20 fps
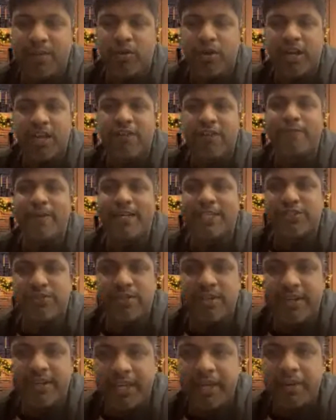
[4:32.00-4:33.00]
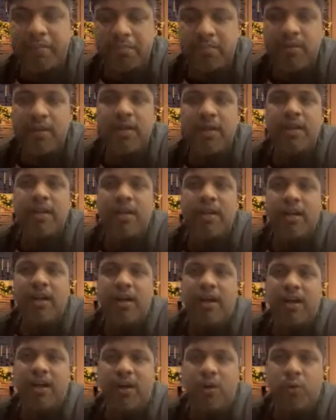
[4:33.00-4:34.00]
or give best to the team,
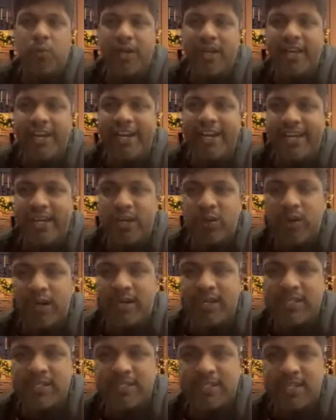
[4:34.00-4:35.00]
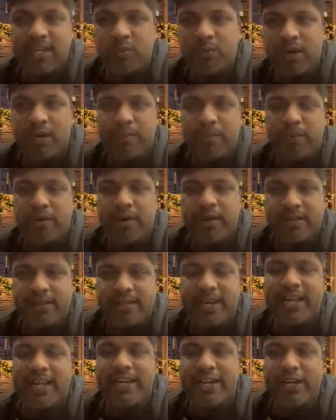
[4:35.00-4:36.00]
we need to understand one important thing
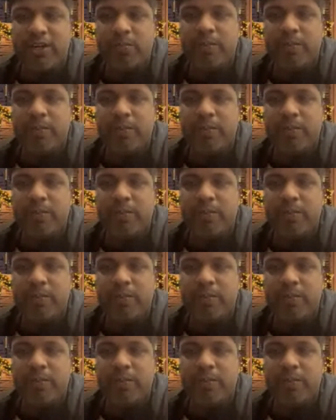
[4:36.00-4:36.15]
that I need to